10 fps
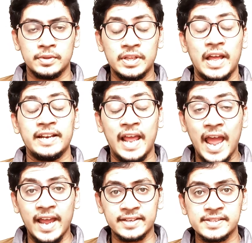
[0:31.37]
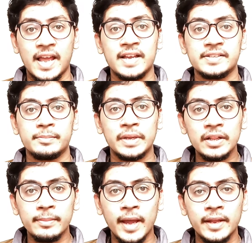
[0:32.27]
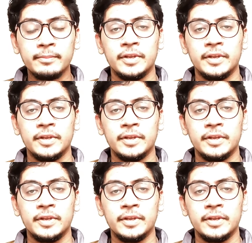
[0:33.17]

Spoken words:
that acts as a middleman